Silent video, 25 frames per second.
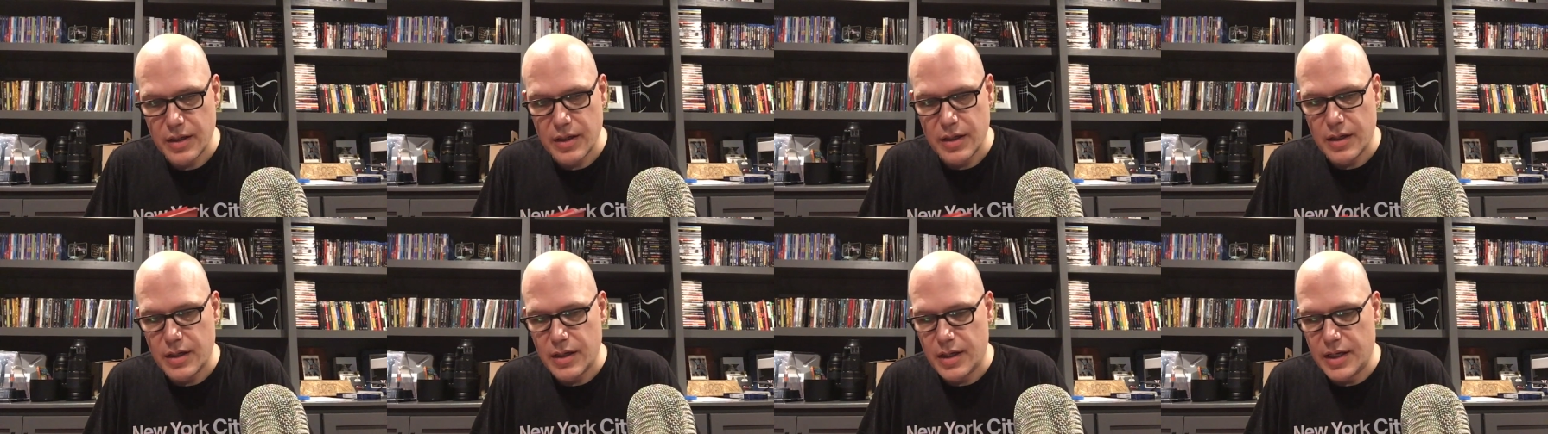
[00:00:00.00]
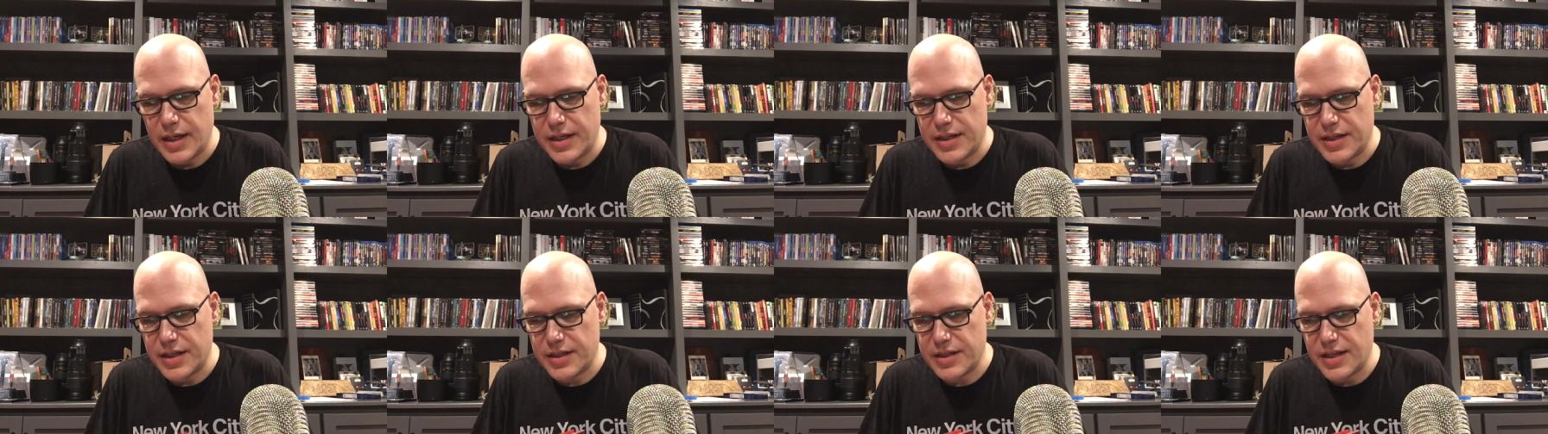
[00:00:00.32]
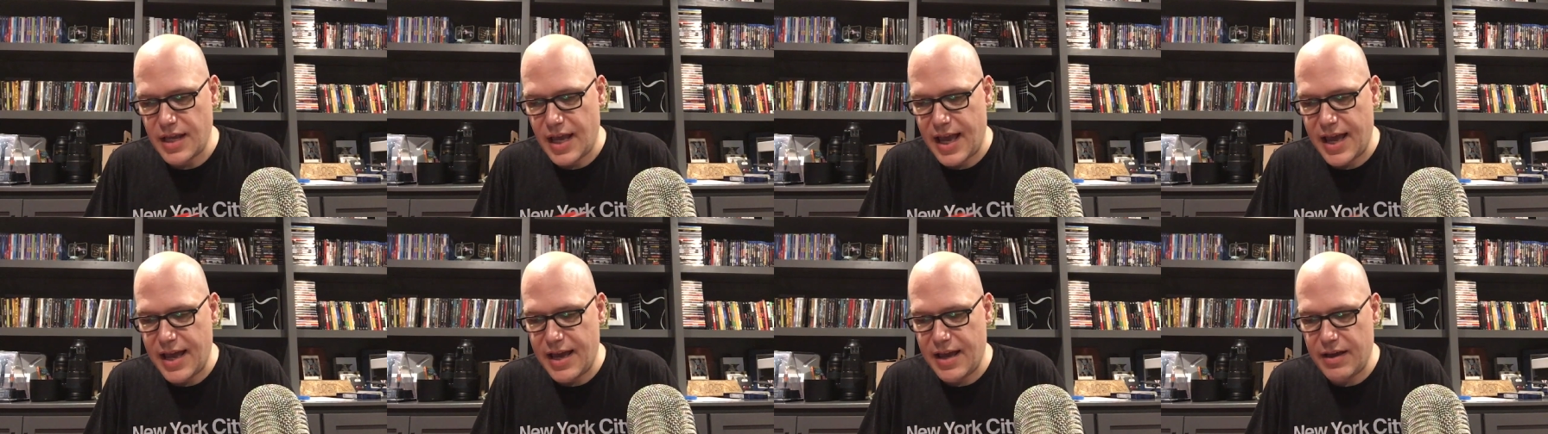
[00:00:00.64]
It does
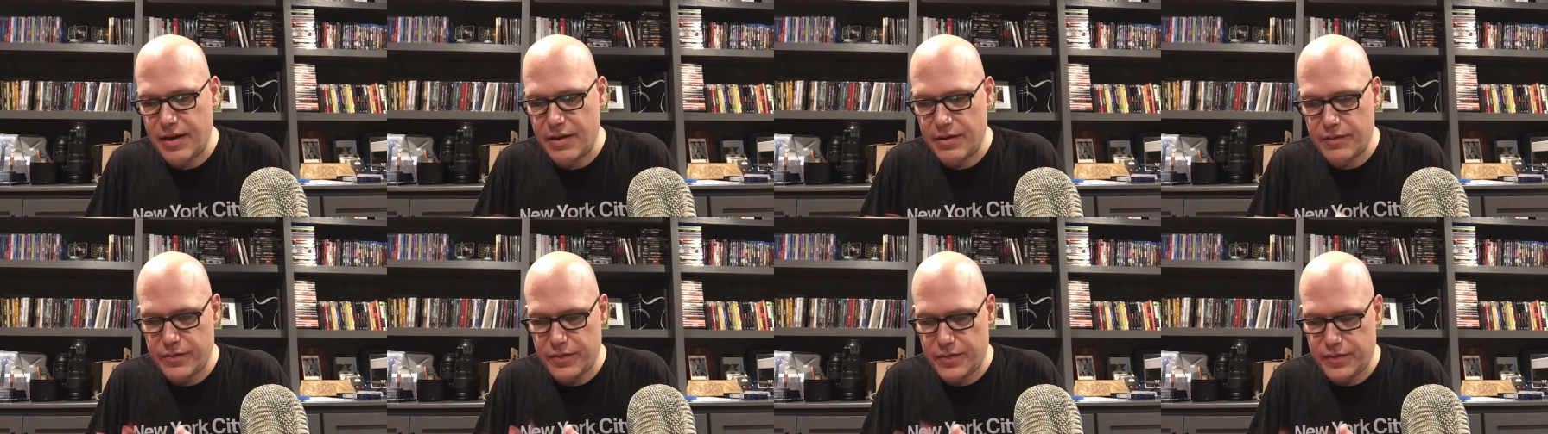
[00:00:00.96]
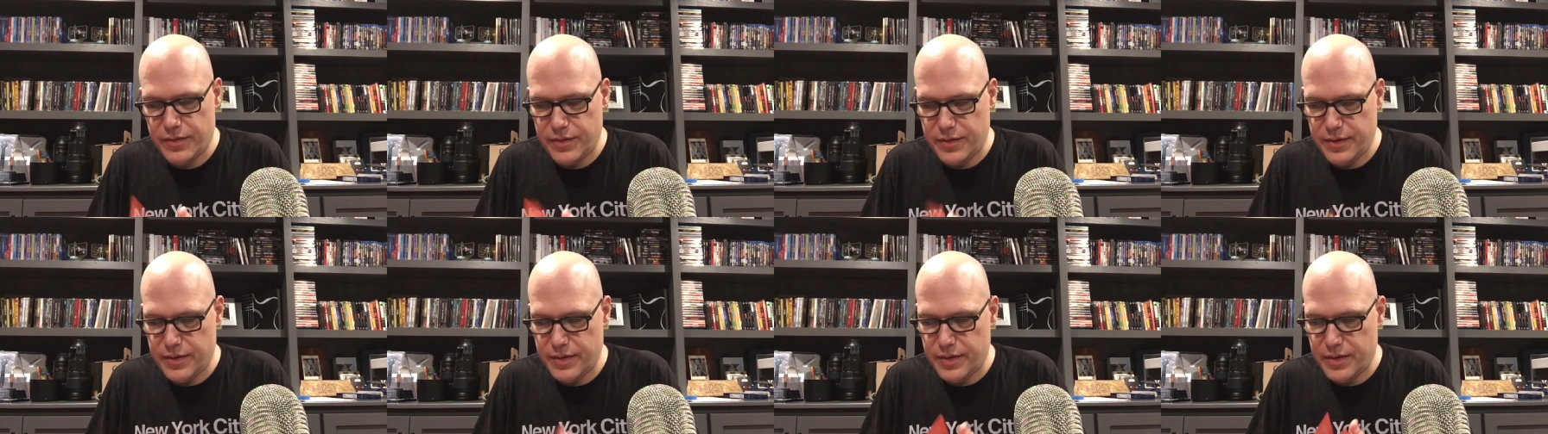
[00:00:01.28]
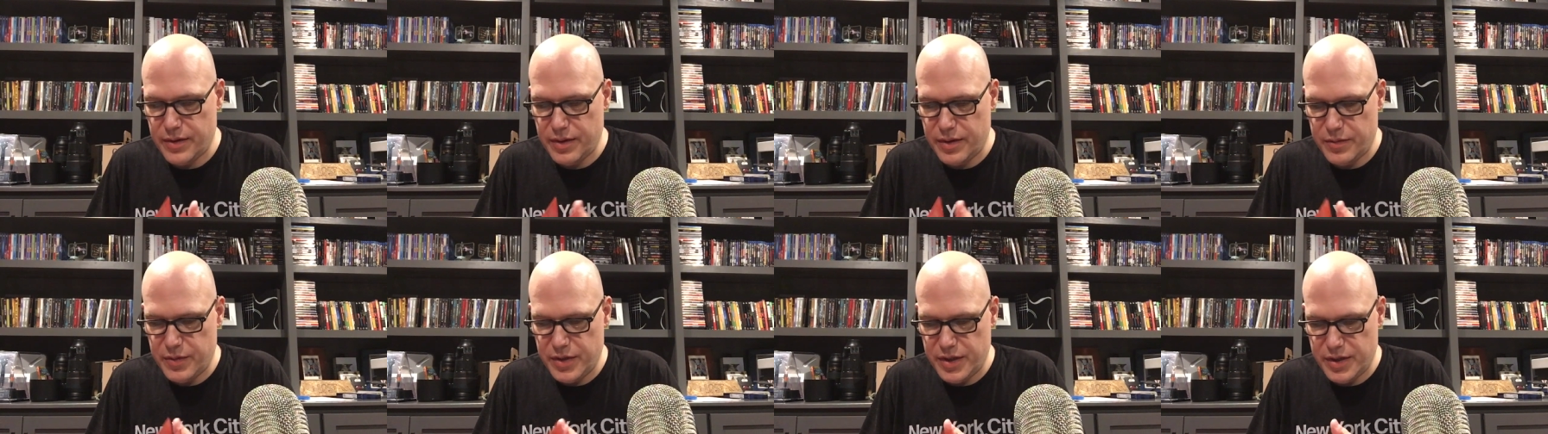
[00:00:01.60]
have,
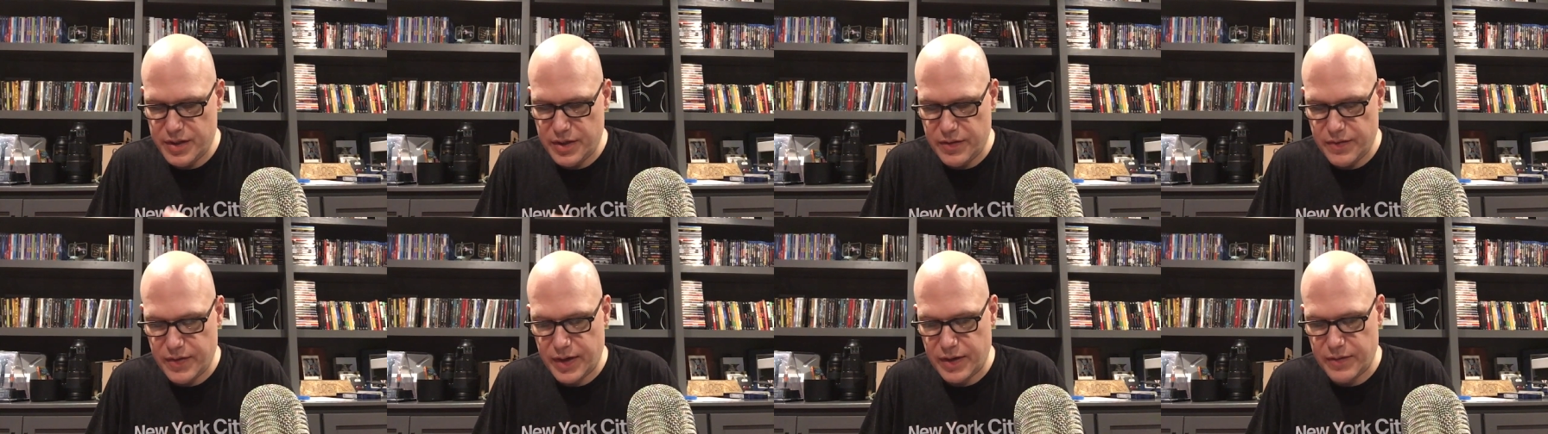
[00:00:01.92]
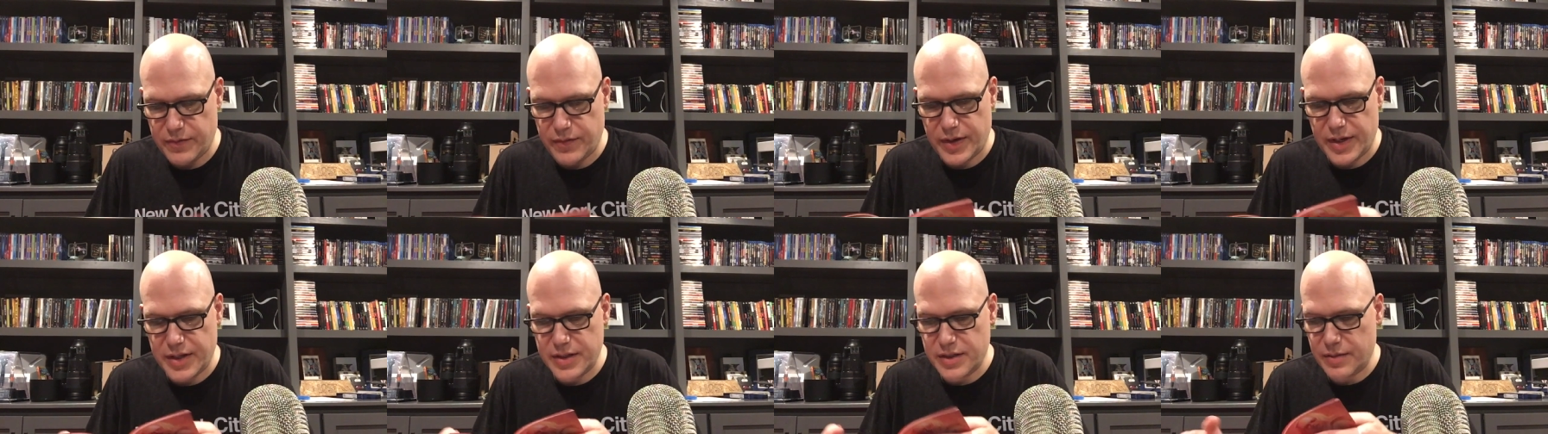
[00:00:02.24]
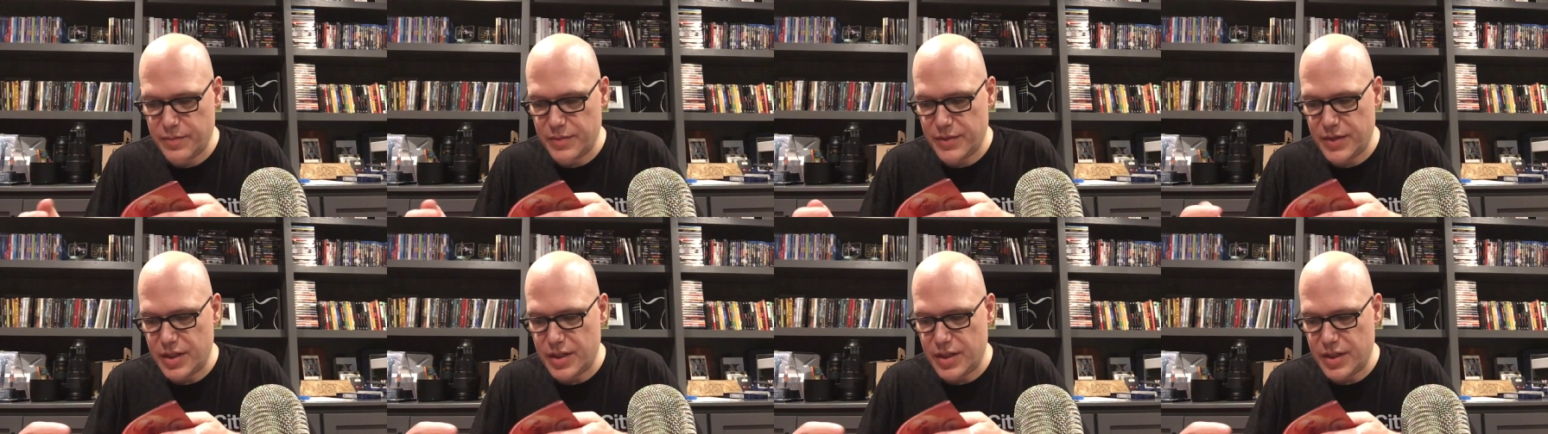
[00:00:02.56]
let me see if I can find some.